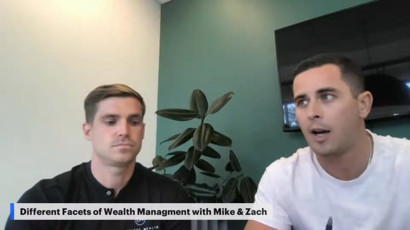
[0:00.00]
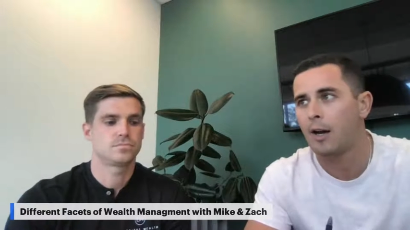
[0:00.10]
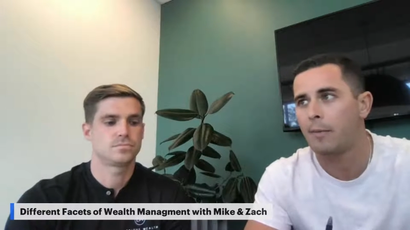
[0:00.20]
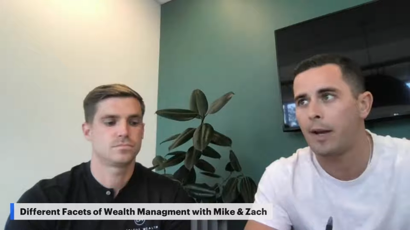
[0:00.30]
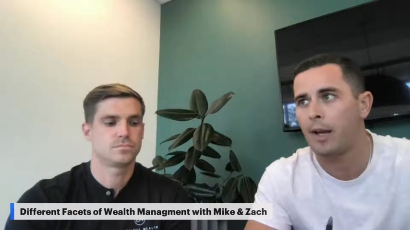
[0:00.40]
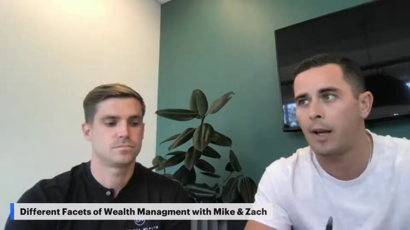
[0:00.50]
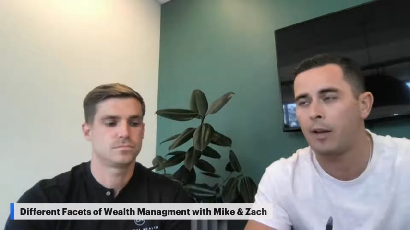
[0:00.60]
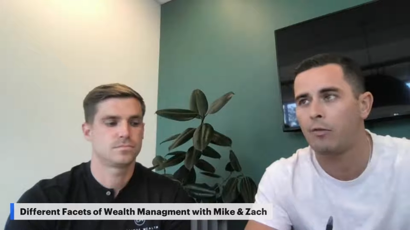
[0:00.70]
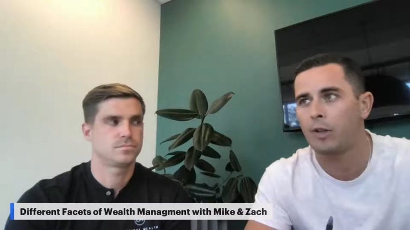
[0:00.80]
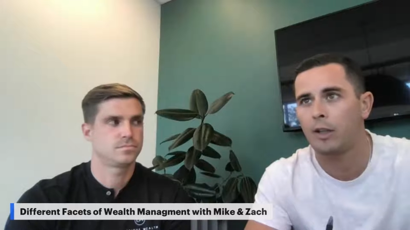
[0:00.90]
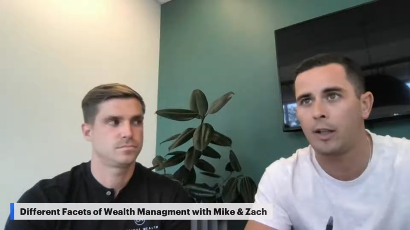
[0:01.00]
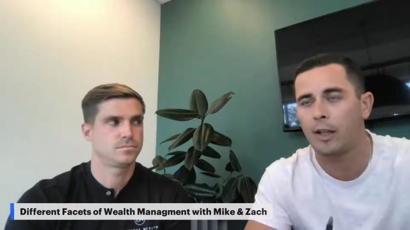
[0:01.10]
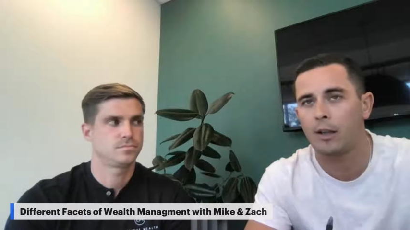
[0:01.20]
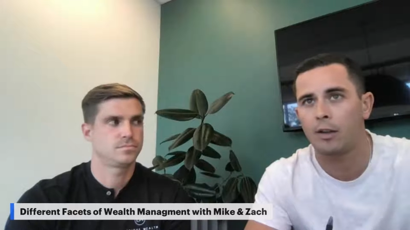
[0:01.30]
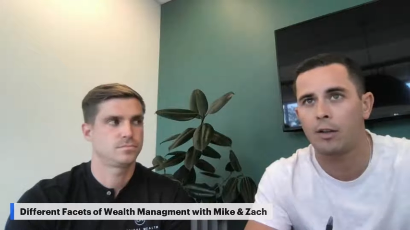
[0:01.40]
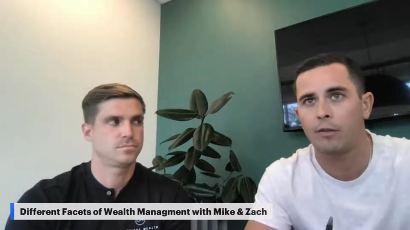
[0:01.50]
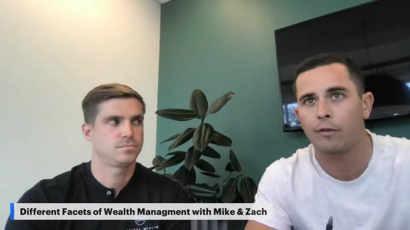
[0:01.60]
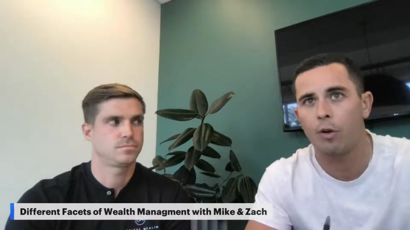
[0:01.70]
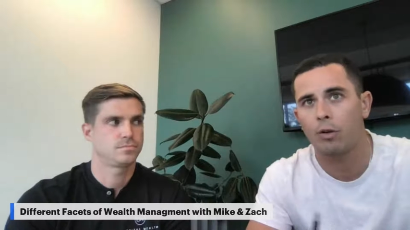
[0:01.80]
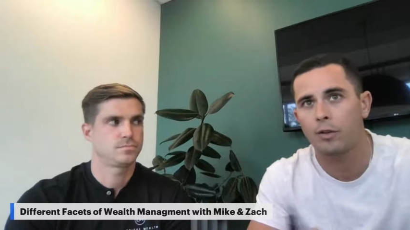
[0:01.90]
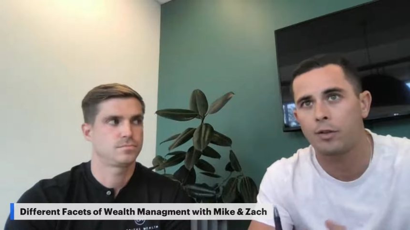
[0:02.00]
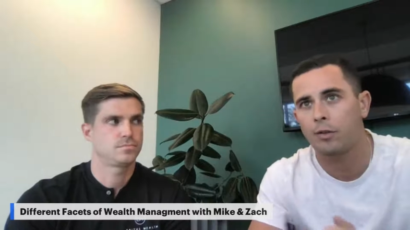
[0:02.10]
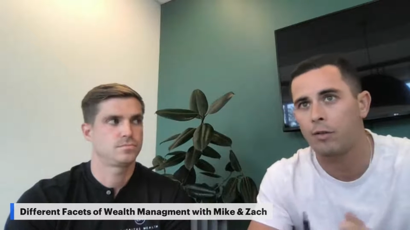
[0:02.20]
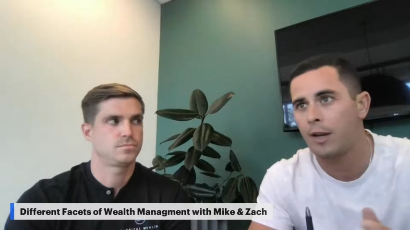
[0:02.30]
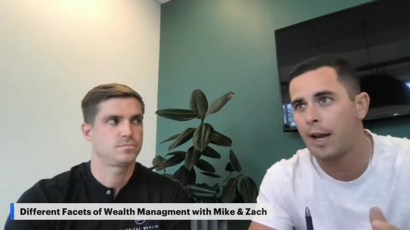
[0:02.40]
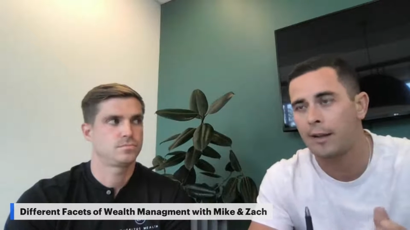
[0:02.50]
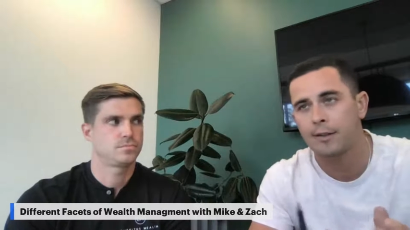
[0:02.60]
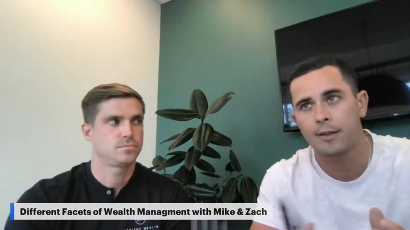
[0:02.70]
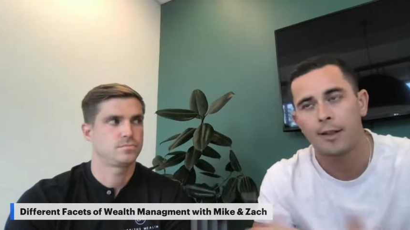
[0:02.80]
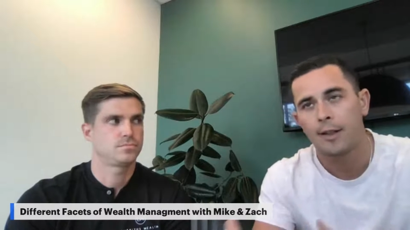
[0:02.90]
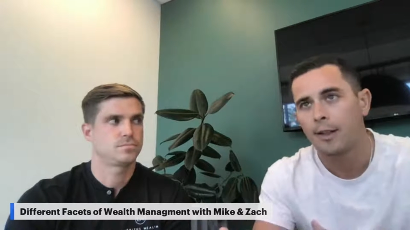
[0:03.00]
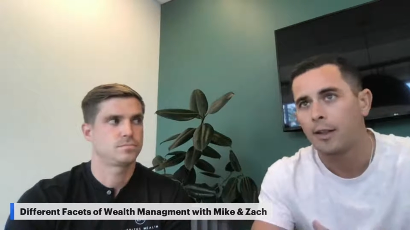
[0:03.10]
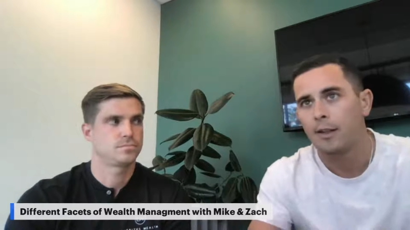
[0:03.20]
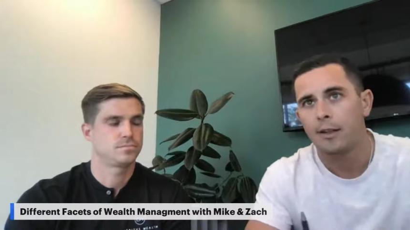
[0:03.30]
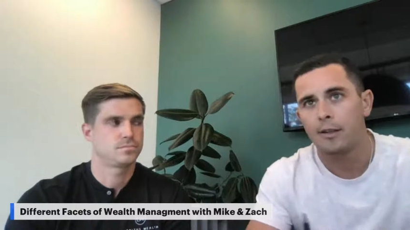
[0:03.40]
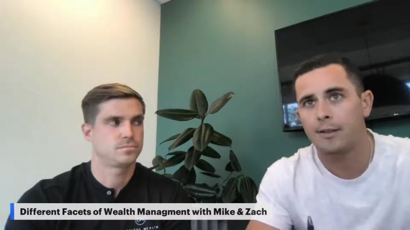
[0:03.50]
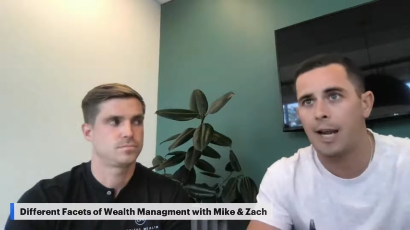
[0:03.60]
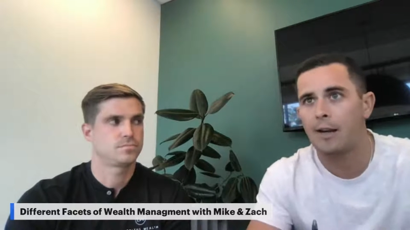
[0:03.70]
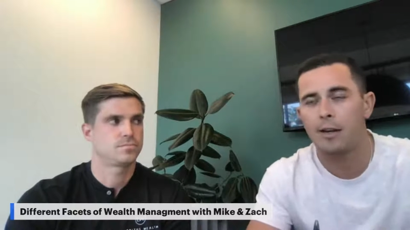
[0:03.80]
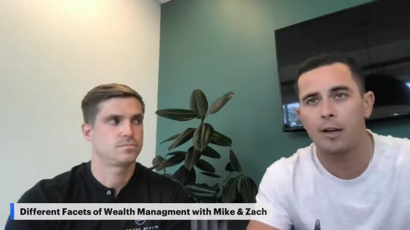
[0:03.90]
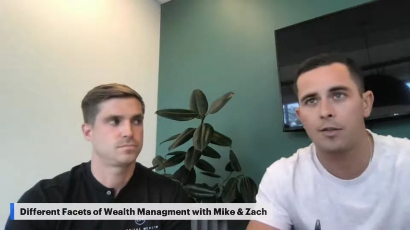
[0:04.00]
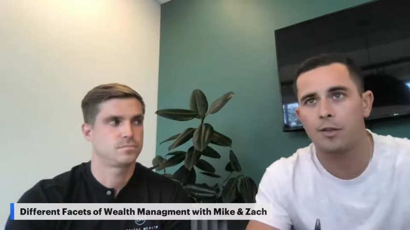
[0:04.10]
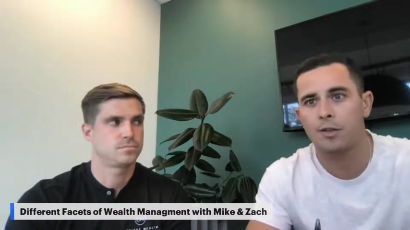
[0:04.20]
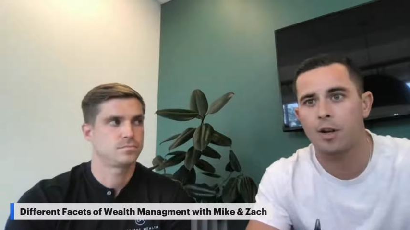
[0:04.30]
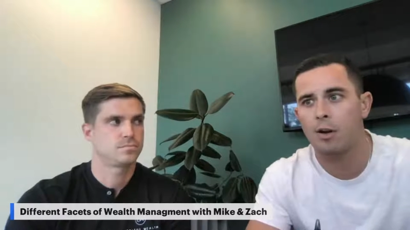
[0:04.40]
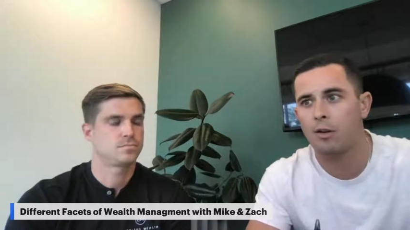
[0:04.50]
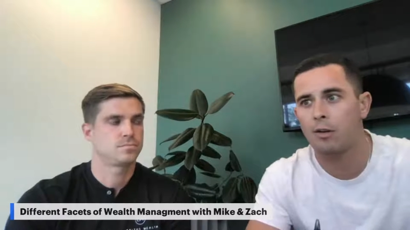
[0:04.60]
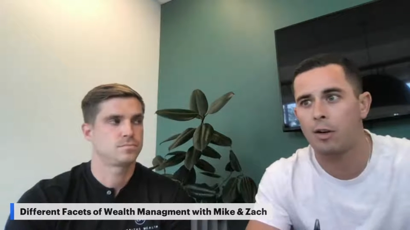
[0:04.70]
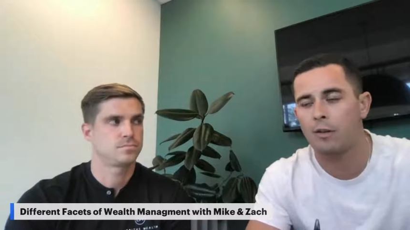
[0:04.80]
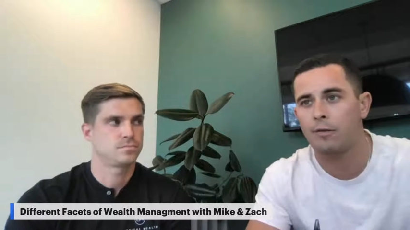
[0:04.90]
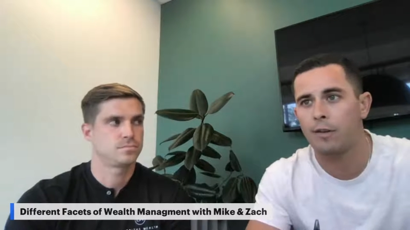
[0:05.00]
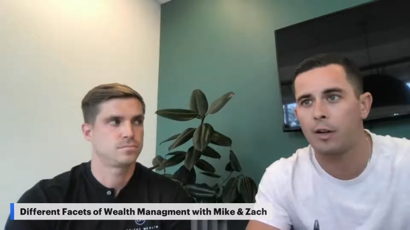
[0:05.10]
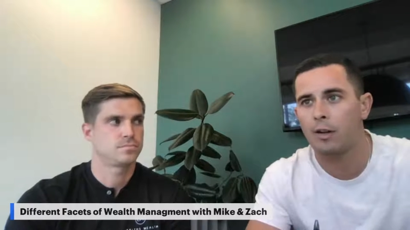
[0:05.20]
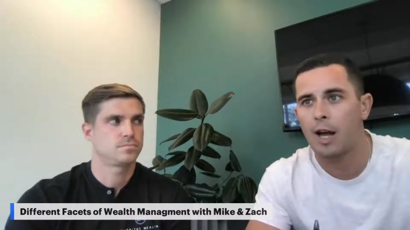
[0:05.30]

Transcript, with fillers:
Speaker 1: um, and, and, really looking forward to the next 10 years or so of a